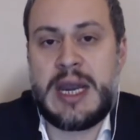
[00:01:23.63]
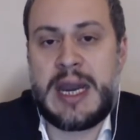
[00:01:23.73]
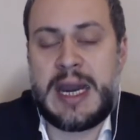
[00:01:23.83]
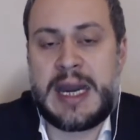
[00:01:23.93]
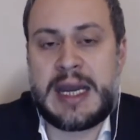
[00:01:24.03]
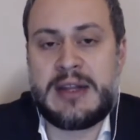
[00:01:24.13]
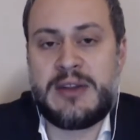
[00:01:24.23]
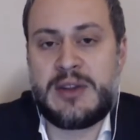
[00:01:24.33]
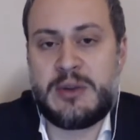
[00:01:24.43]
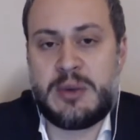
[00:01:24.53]

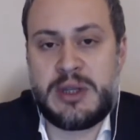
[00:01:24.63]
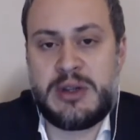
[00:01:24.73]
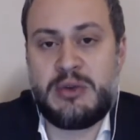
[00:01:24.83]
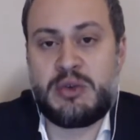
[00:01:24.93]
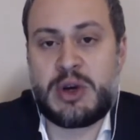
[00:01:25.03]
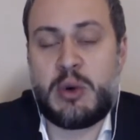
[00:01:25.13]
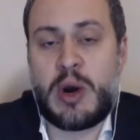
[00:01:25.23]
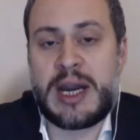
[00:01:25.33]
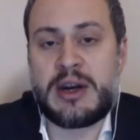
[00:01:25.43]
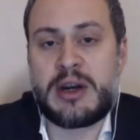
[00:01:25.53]
and would
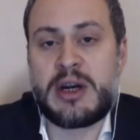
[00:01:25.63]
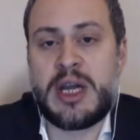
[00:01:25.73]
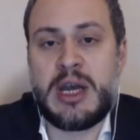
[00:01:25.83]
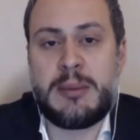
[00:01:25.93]
require